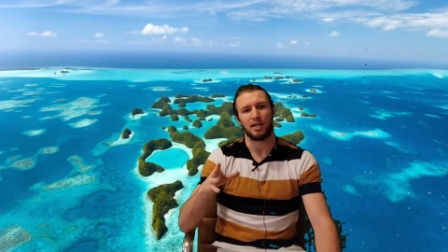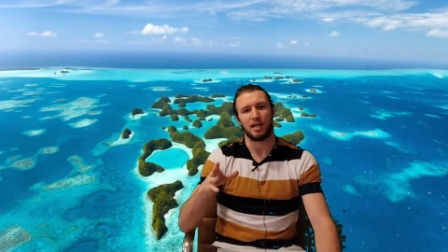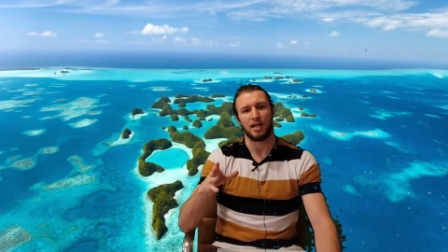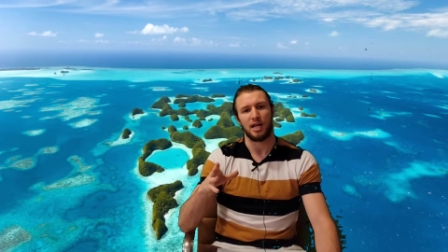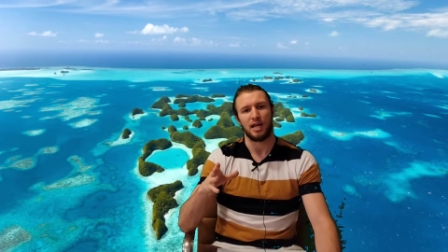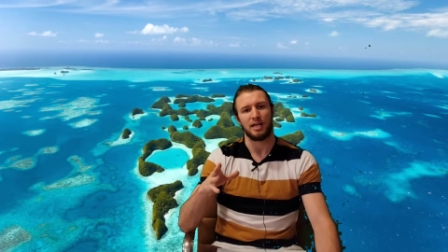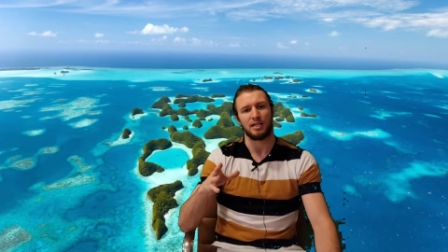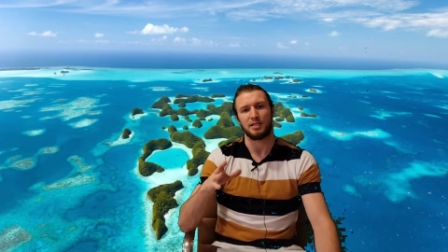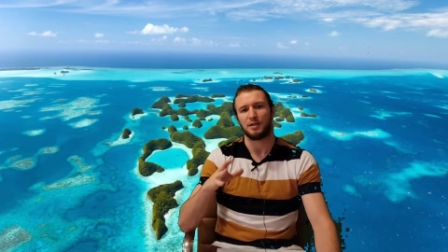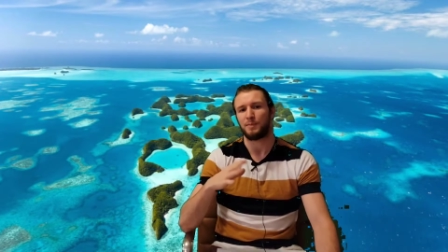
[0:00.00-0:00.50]

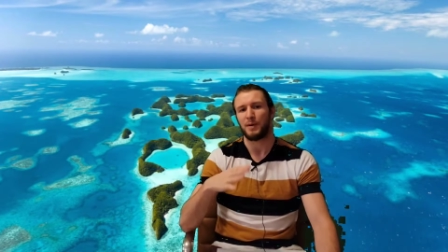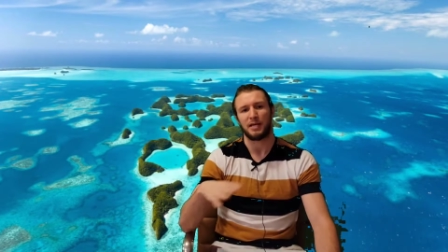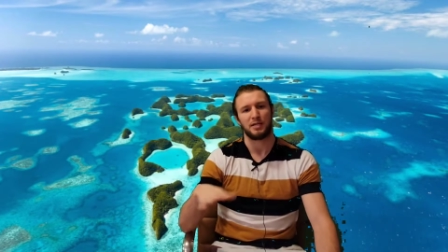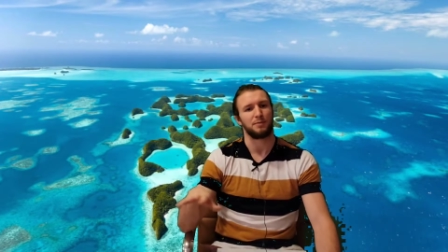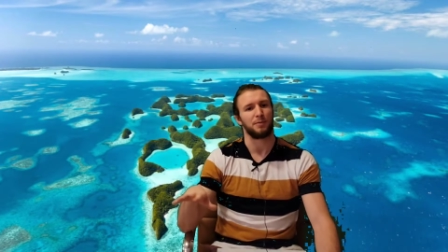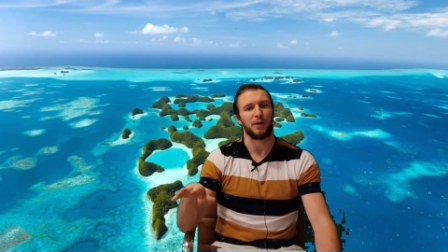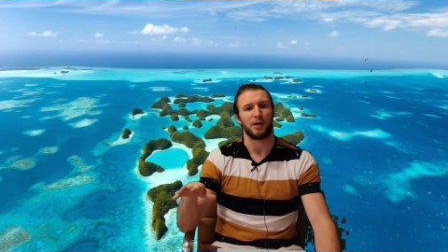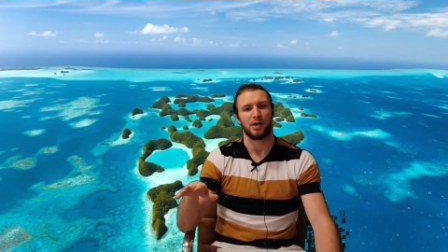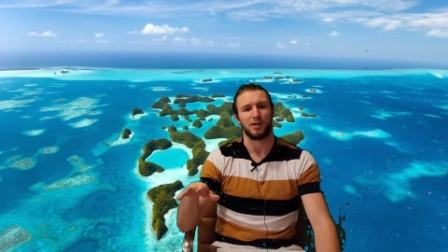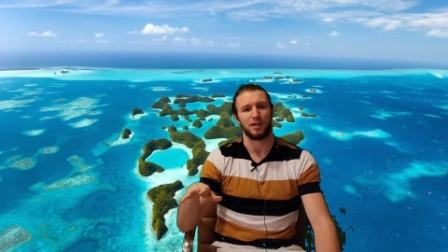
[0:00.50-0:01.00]
is the
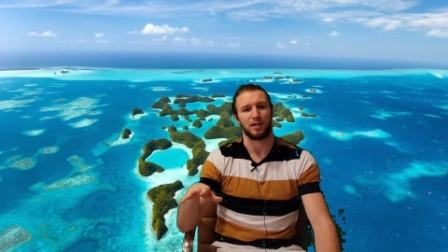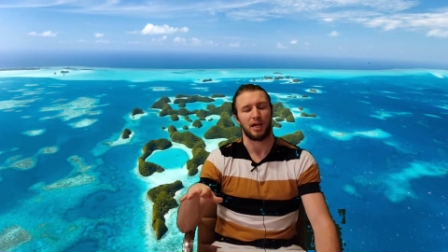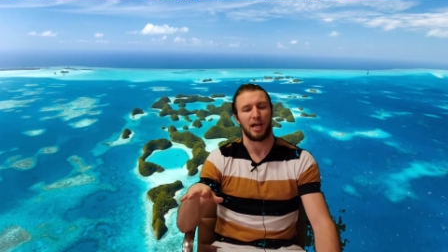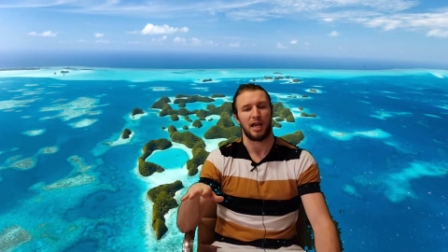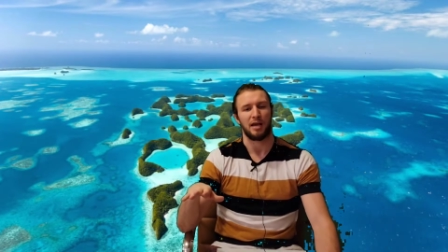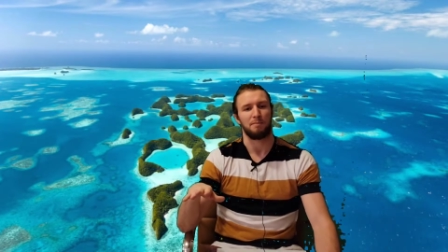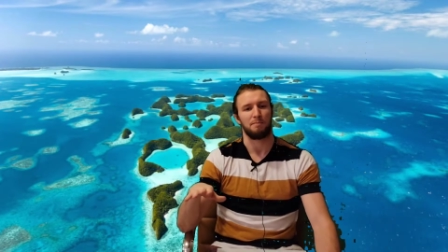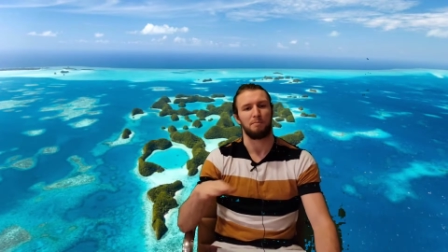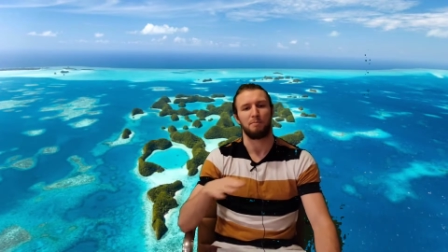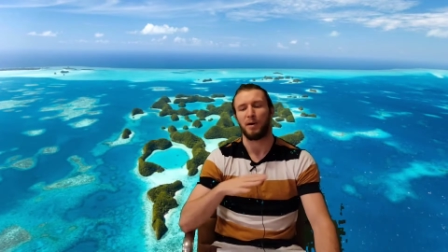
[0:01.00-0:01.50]
best player in the
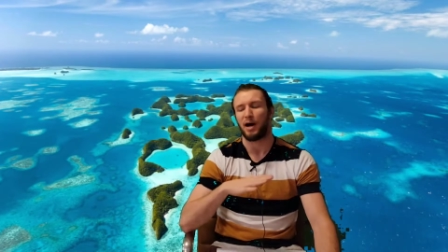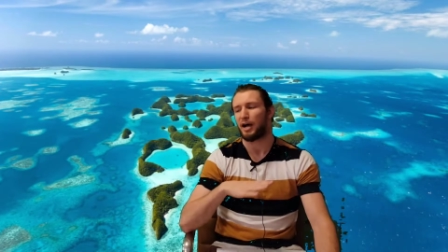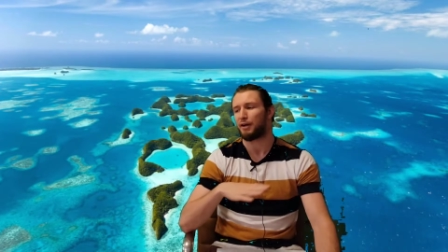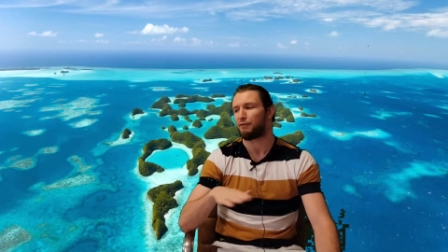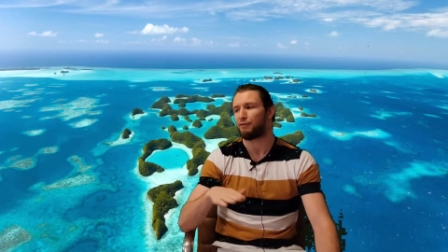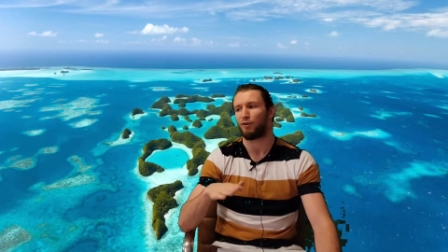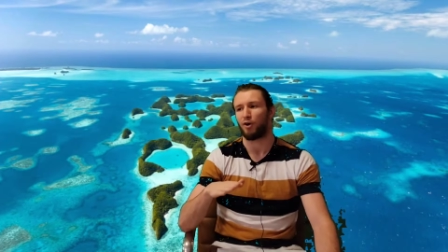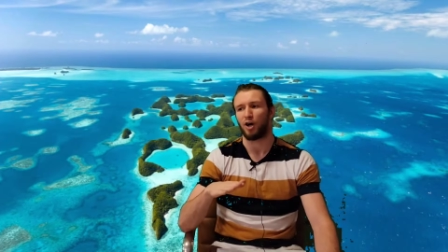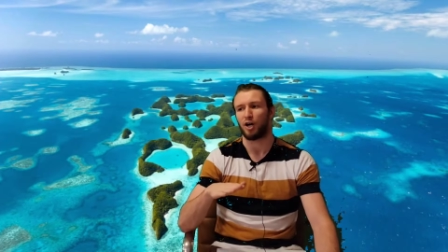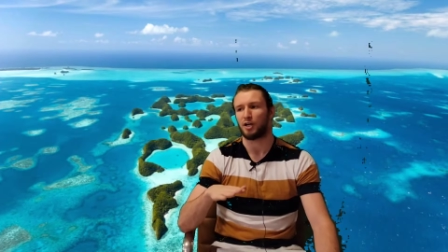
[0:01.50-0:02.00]
game, by
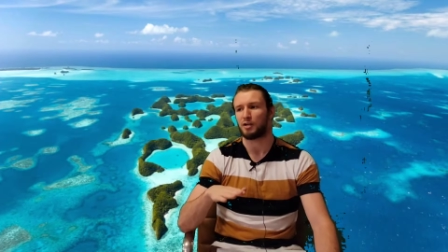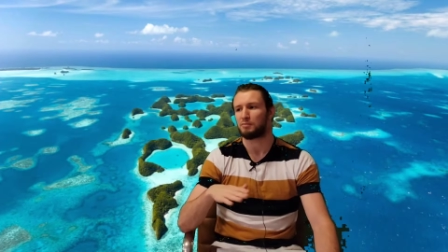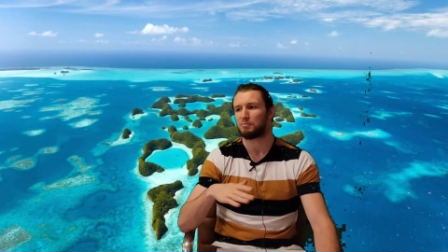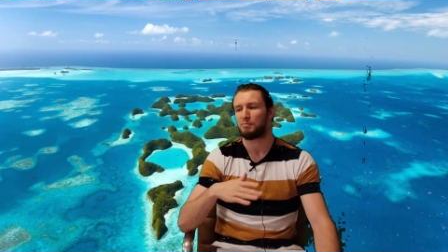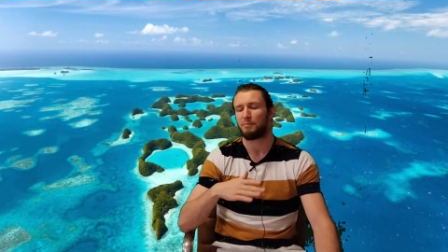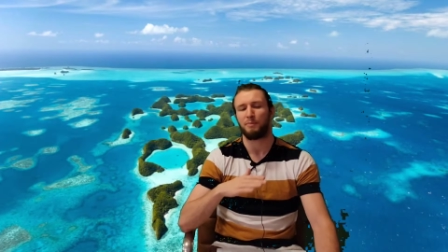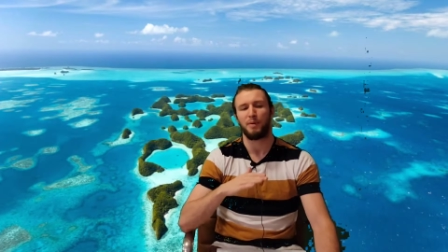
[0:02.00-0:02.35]
far.